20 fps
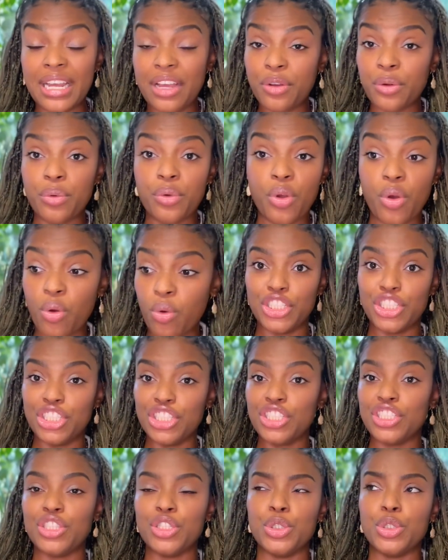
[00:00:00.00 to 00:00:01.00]
I don't know,
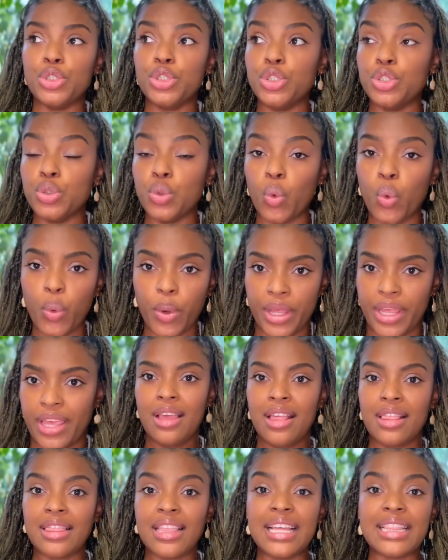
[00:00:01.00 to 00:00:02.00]
just the joy
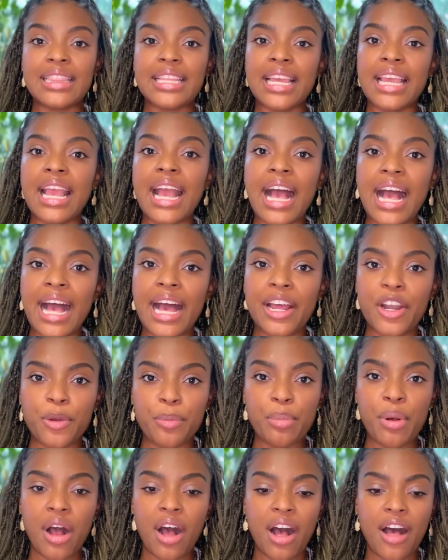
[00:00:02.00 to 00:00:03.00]
that they had
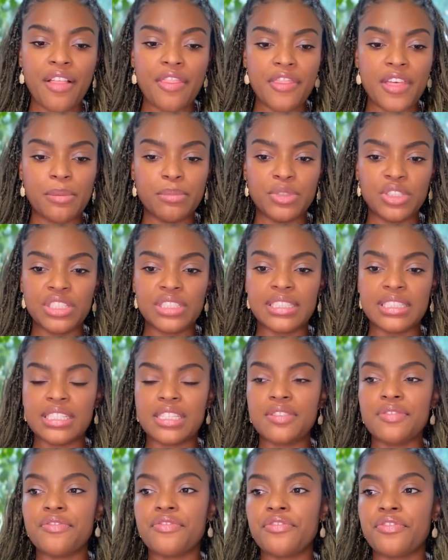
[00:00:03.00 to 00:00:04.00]
upon them, just
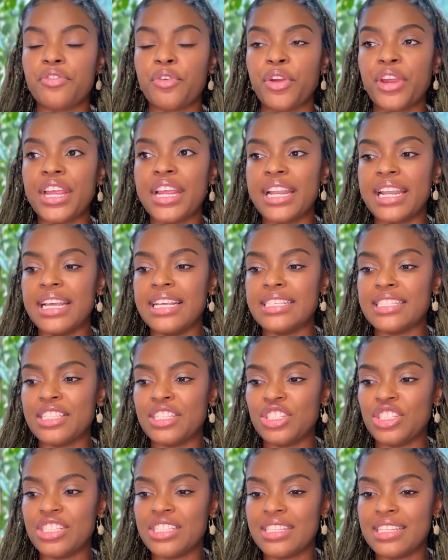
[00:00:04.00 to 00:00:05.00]
this freeness,
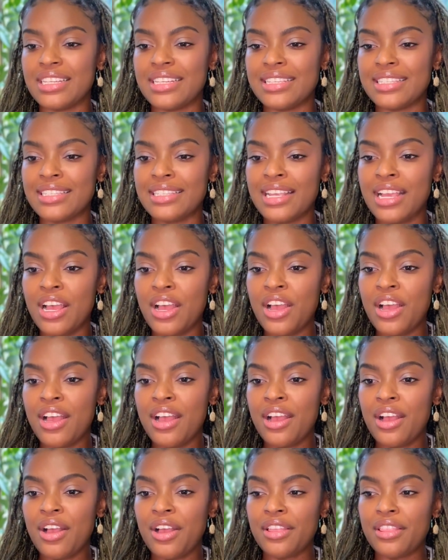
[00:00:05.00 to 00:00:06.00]
just this,
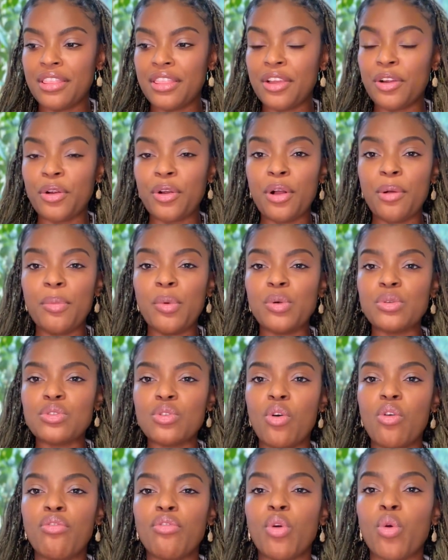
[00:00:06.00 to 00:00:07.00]
they're almost
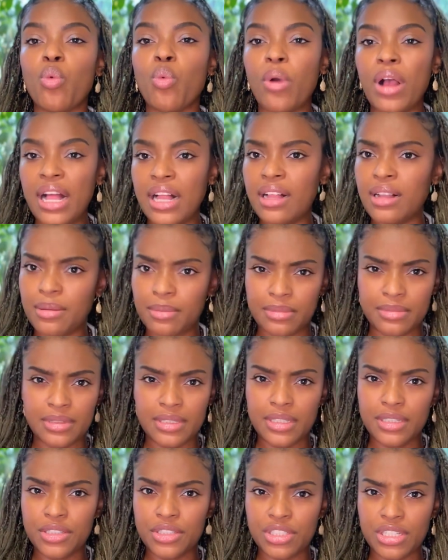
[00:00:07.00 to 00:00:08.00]

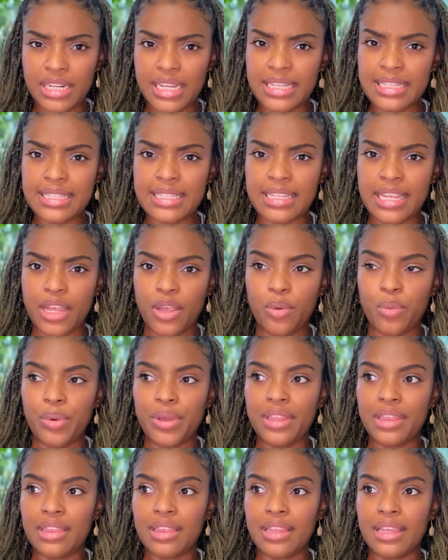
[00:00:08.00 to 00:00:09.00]
overwhelmed, should I say,
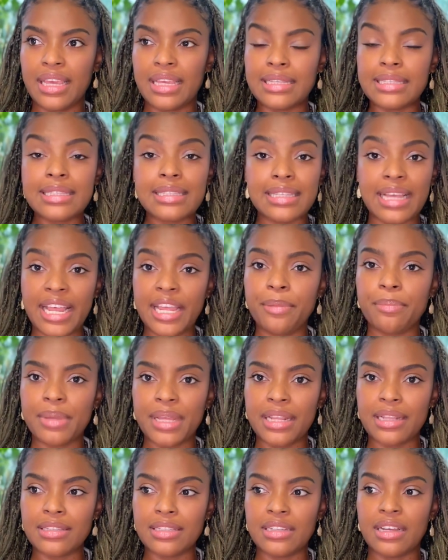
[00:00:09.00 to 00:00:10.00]
with
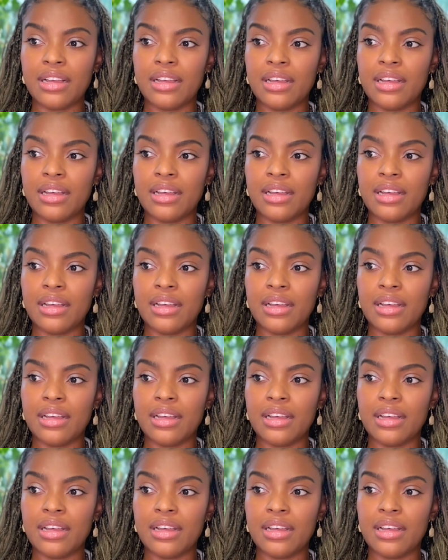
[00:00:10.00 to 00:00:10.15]
excitement